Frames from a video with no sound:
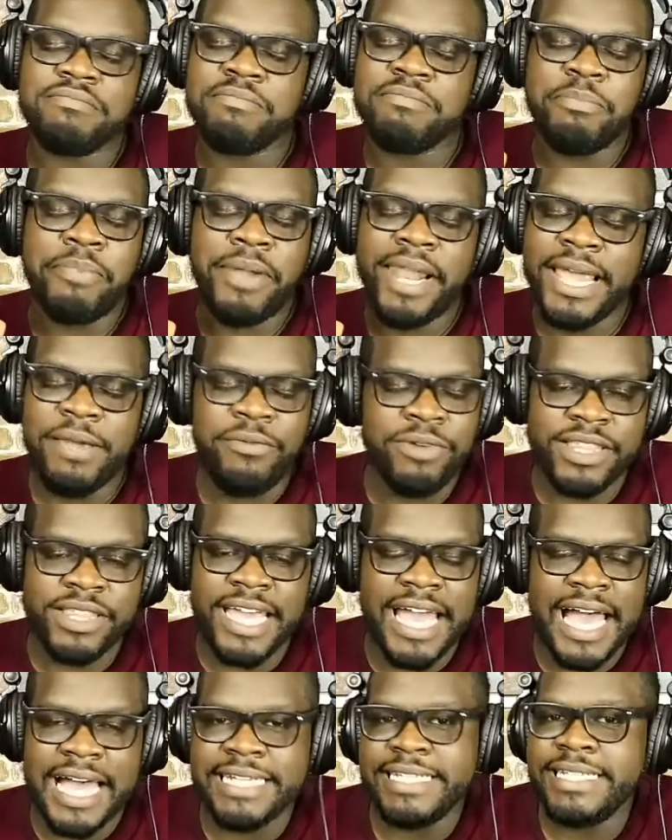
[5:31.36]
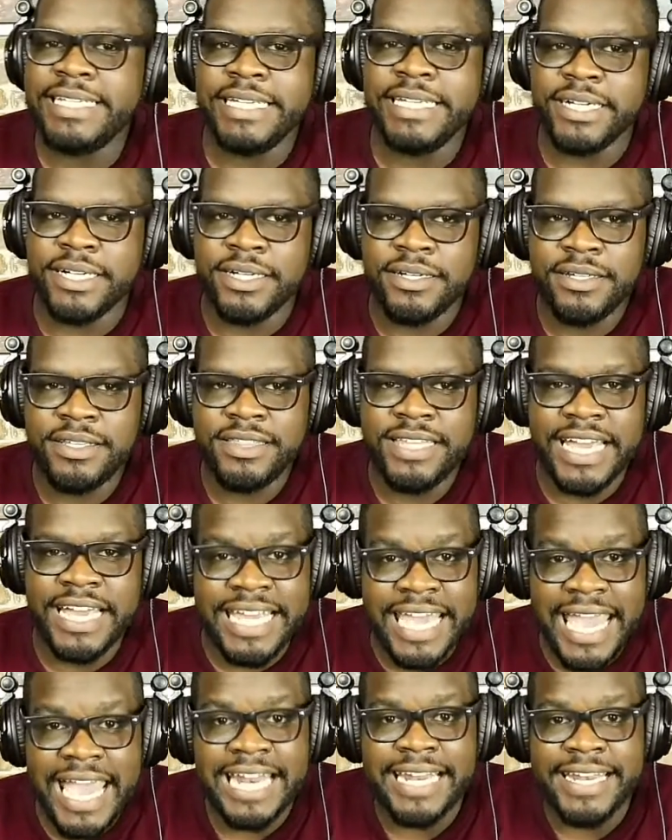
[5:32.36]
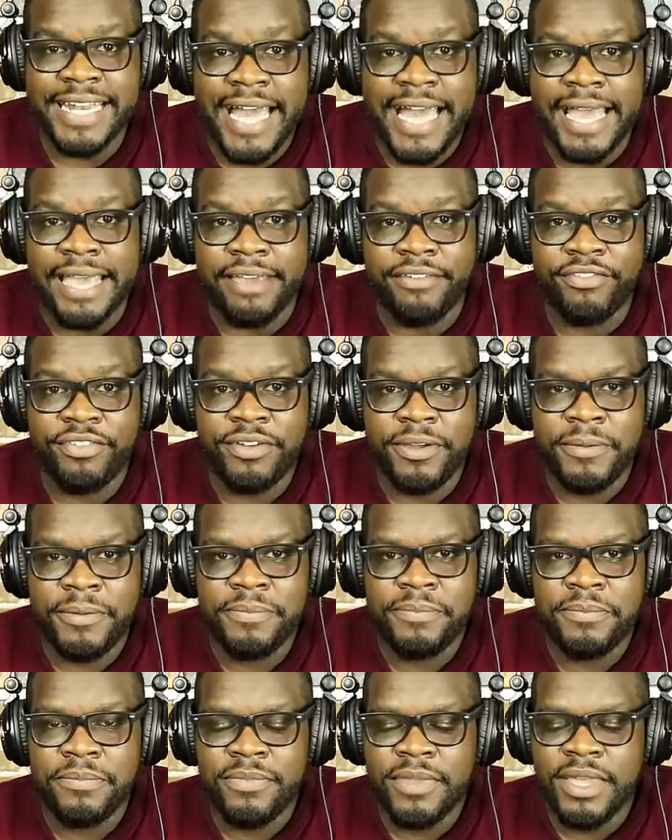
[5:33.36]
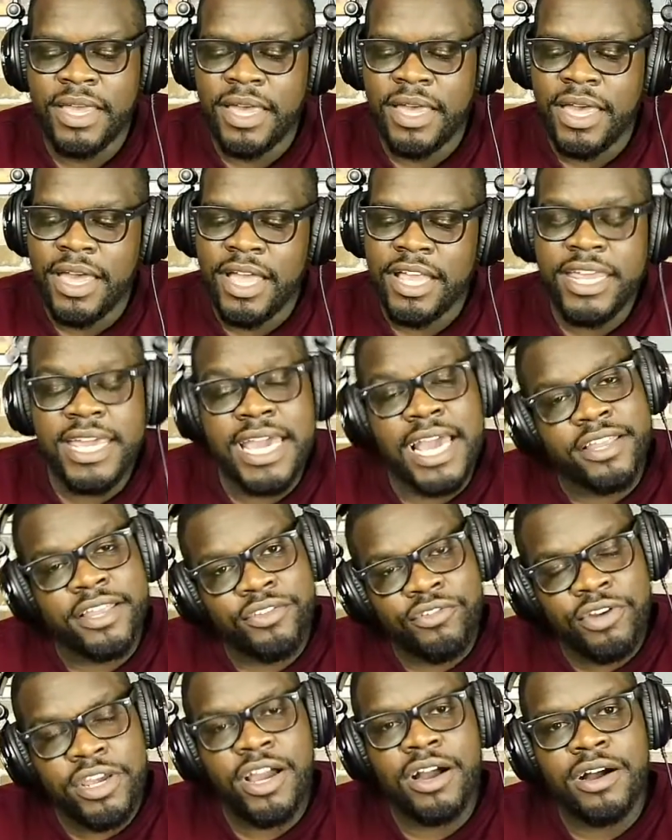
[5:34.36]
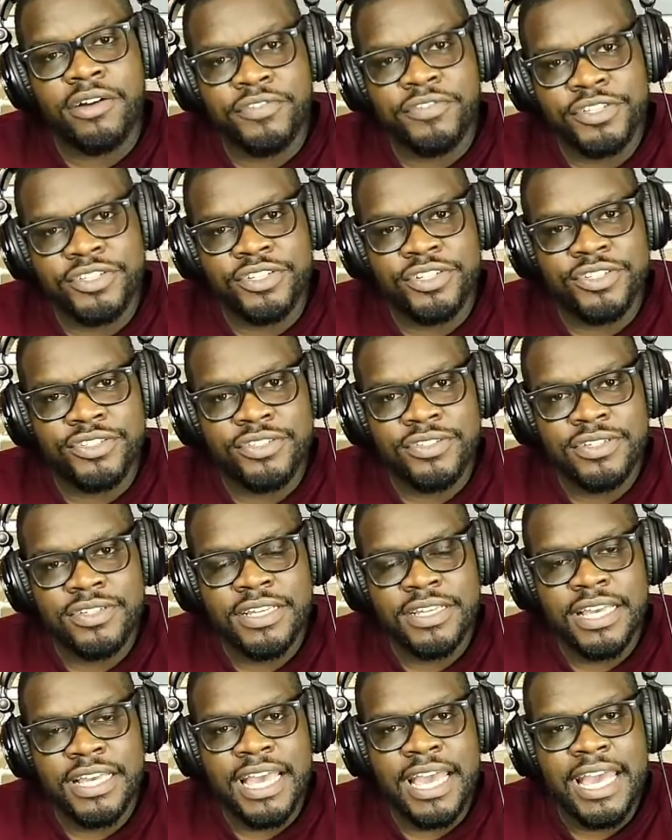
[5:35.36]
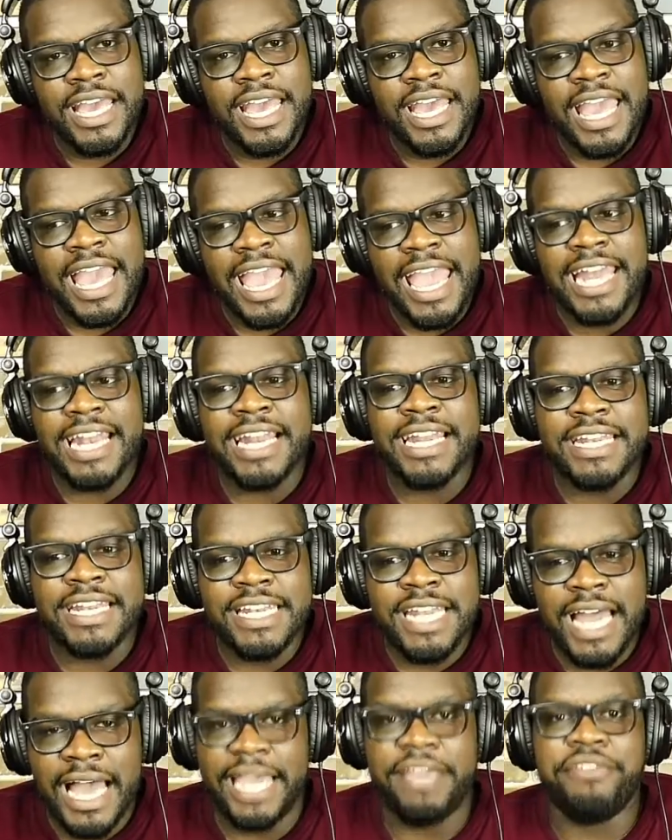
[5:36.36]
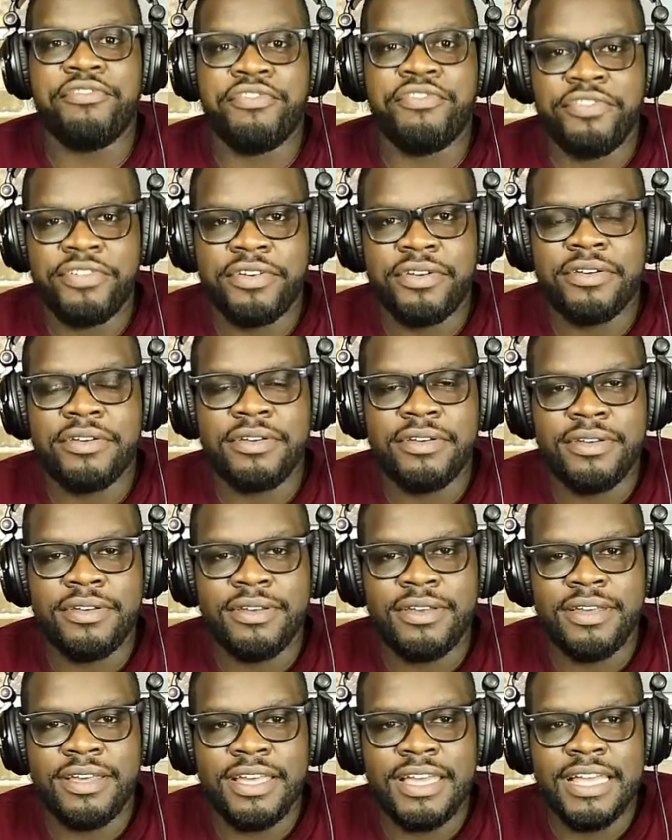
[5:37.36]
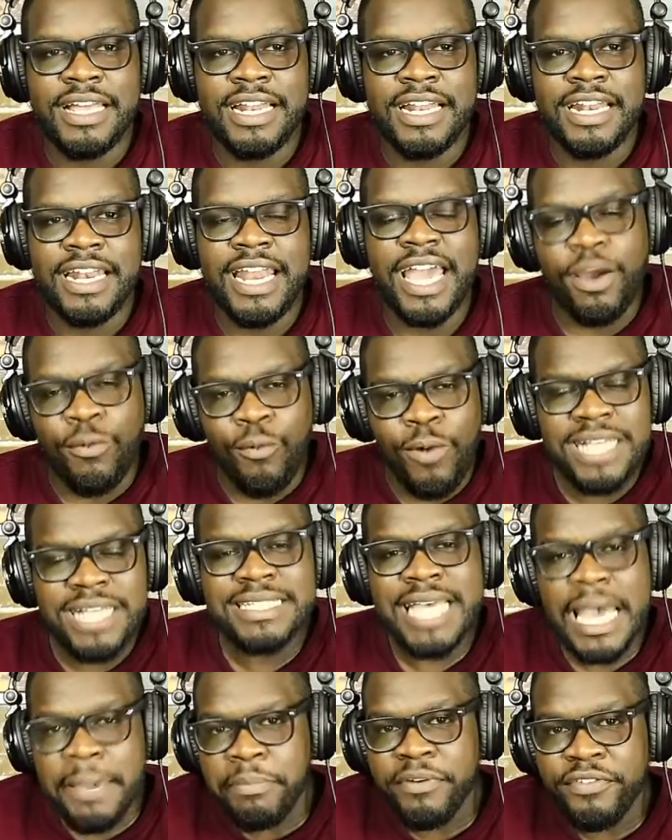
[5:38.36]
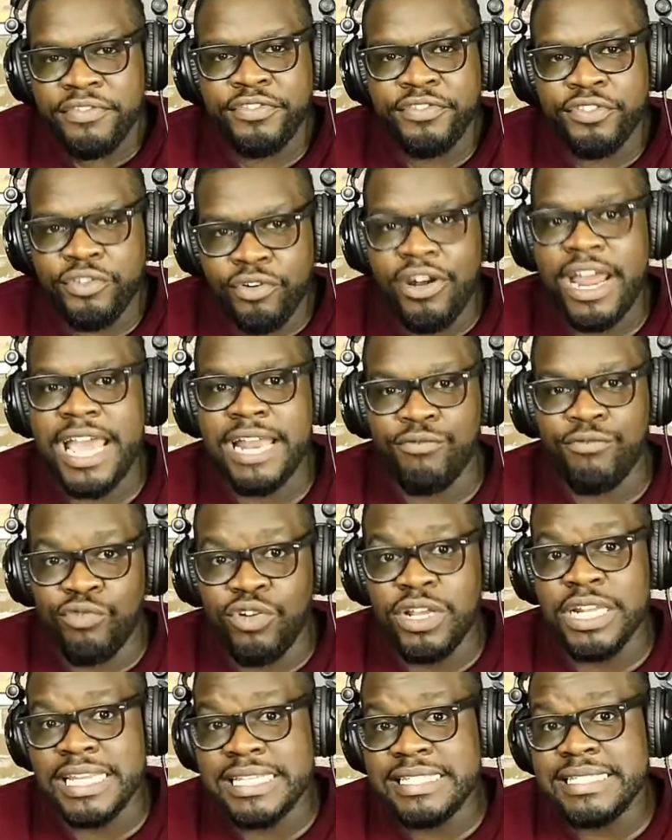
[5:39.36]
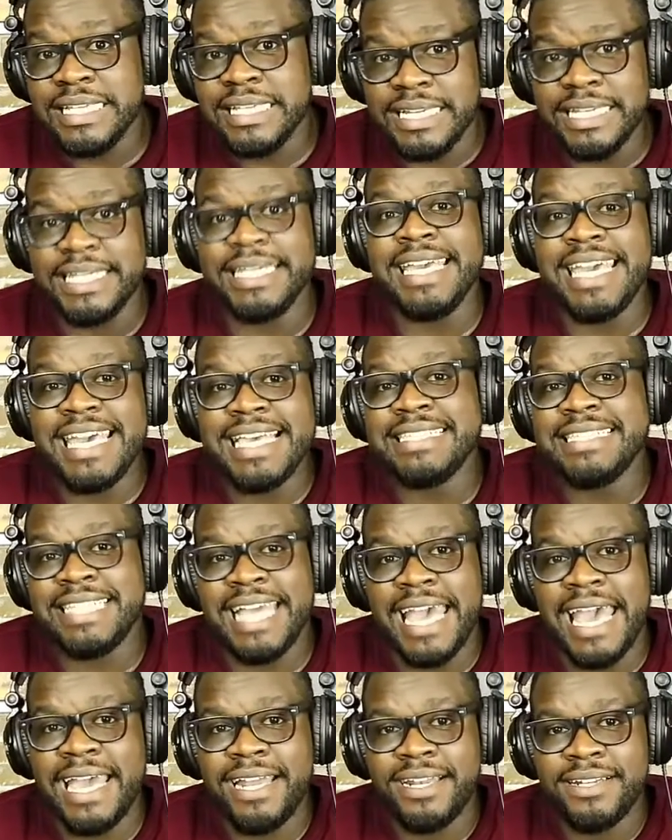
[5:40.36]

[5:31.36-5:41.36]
play with the idea that he had a knife. You got 3 officers and a knife. Like, what type of threat realistically is that?